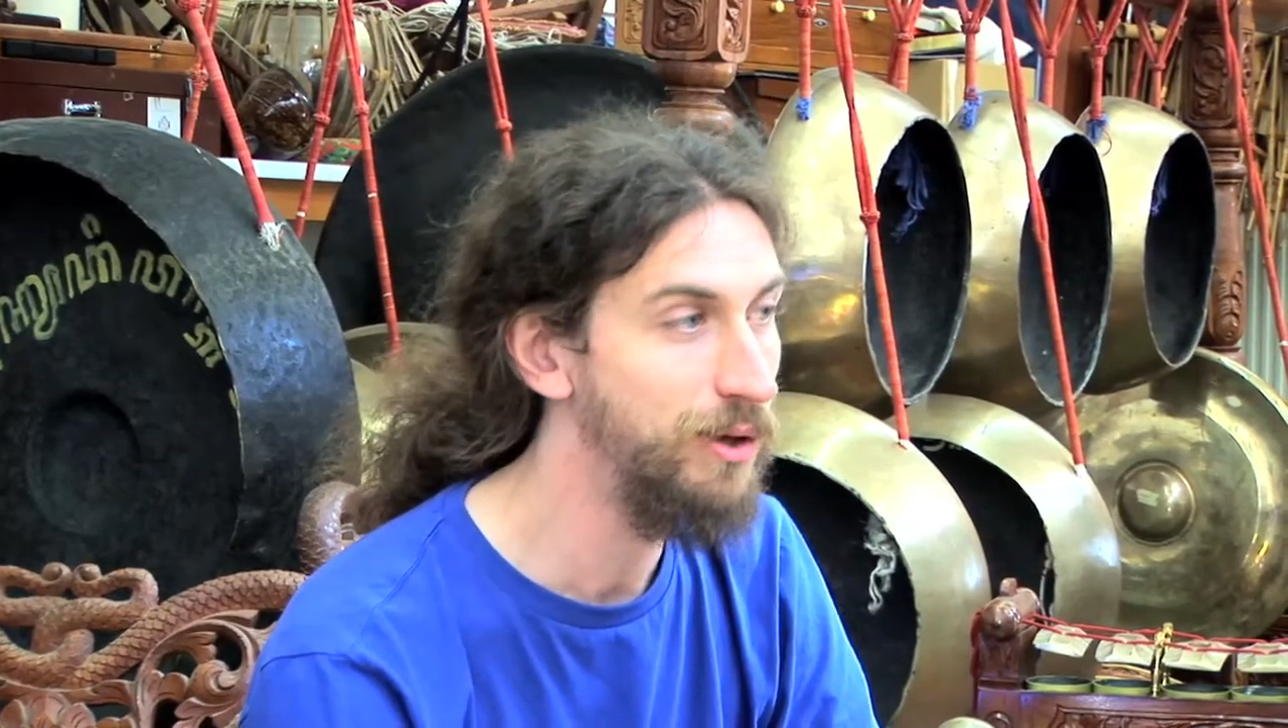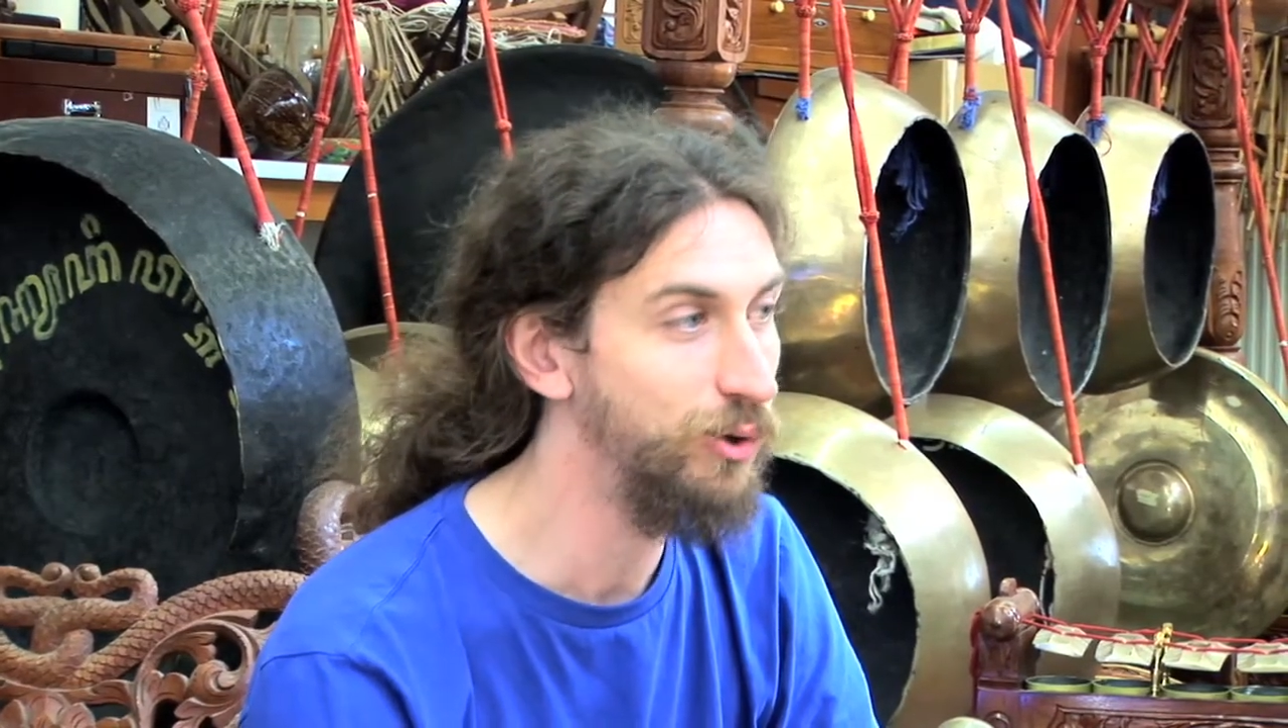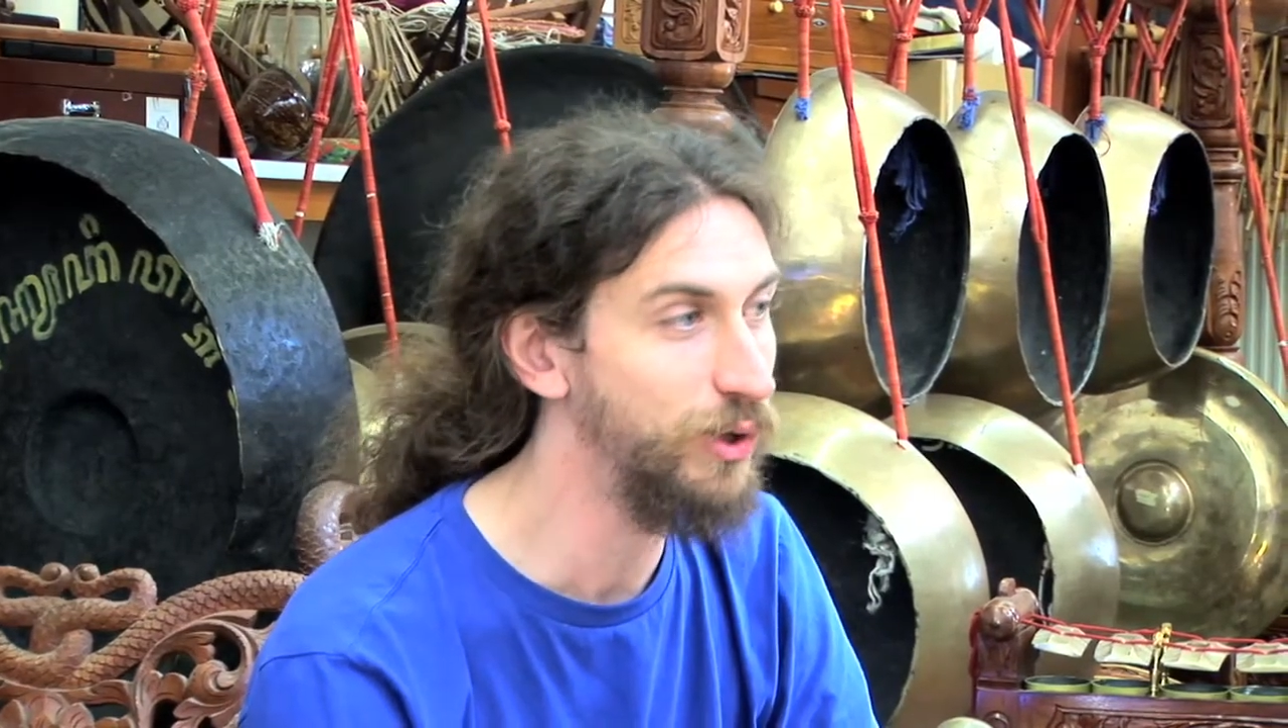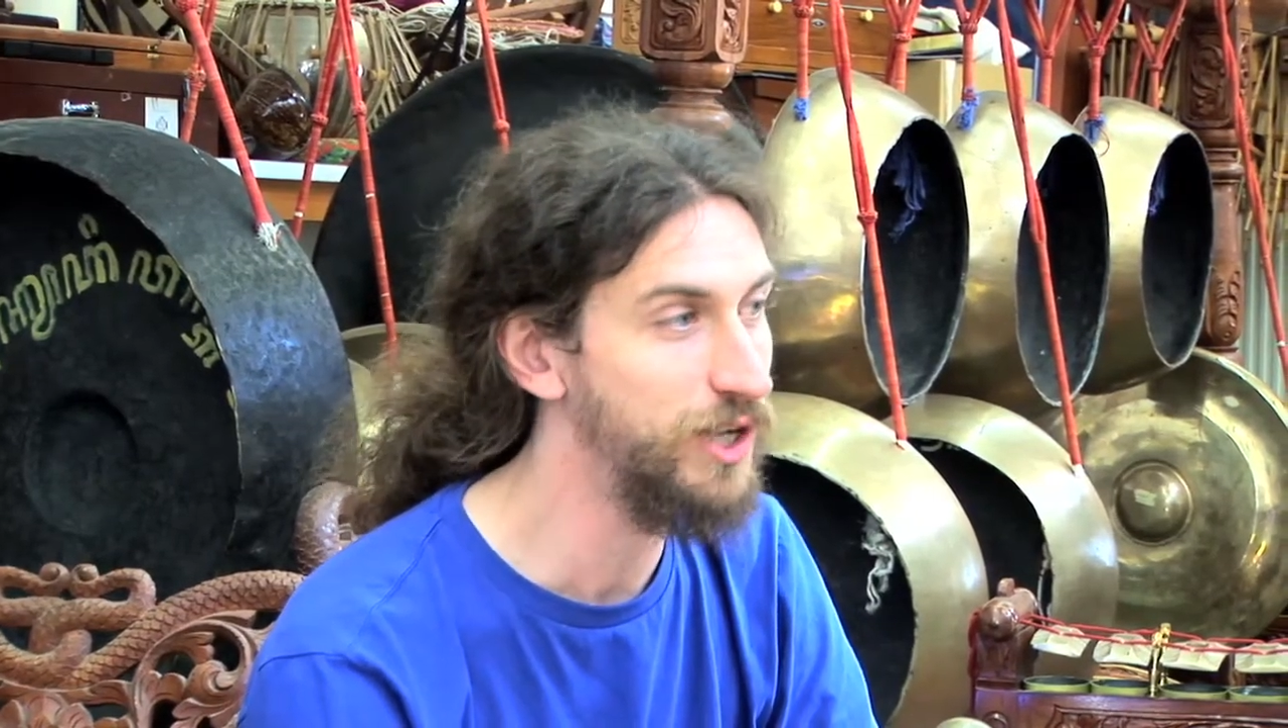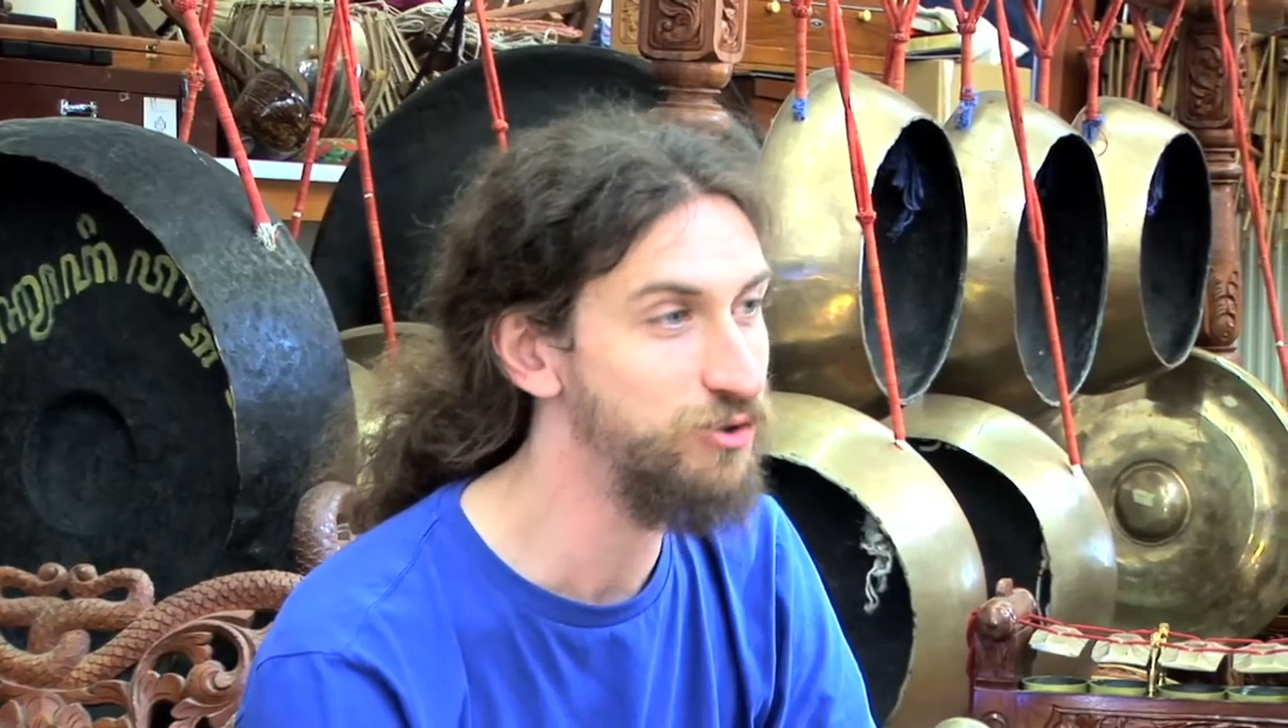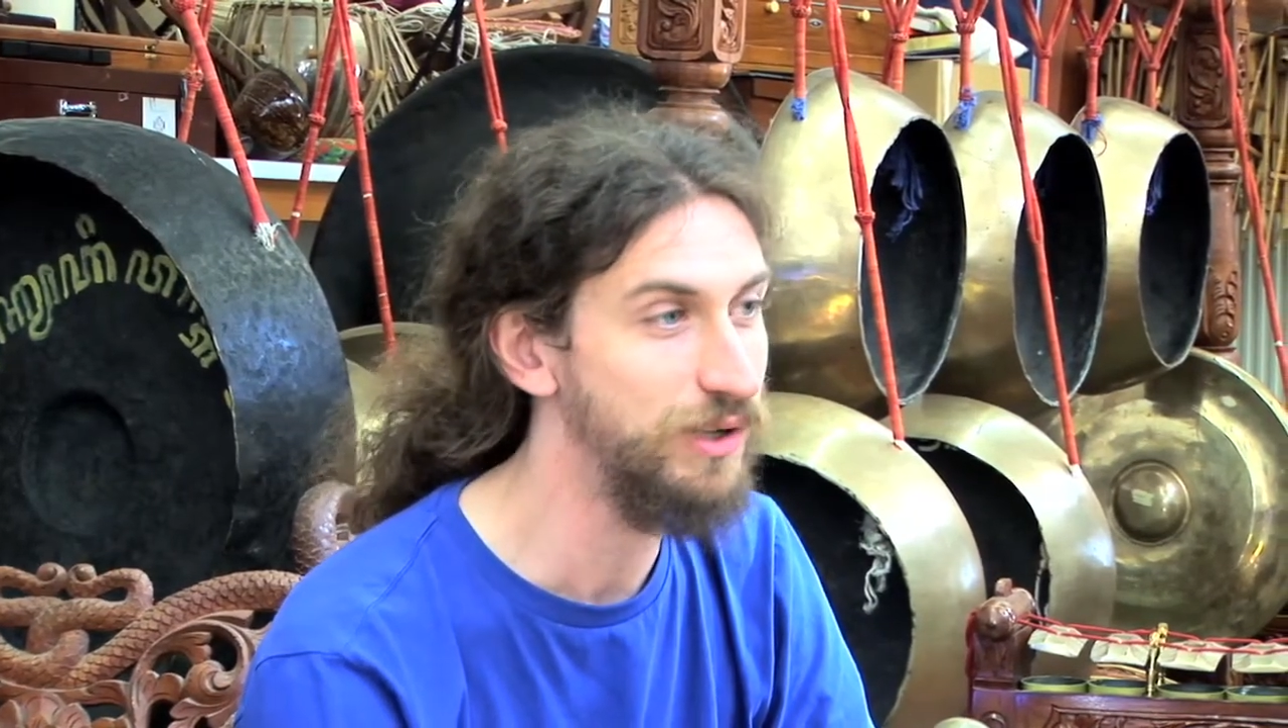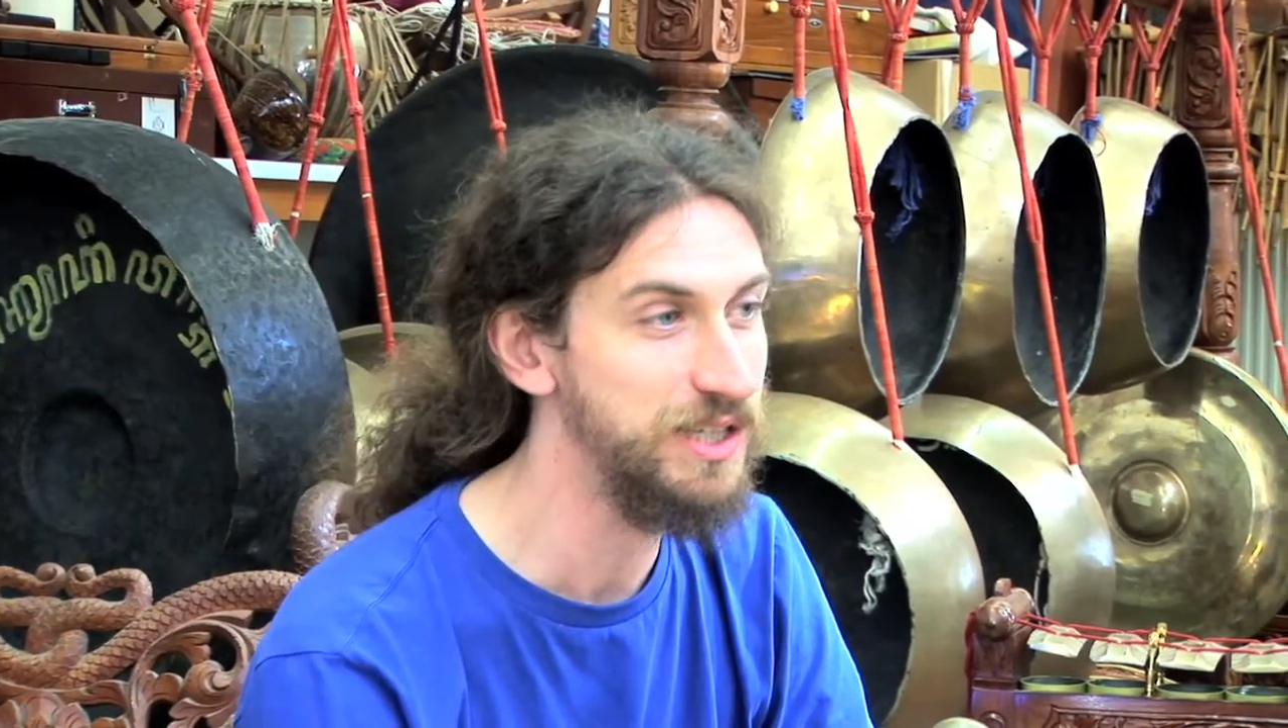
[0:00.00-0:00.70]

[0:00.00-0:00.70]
orchestral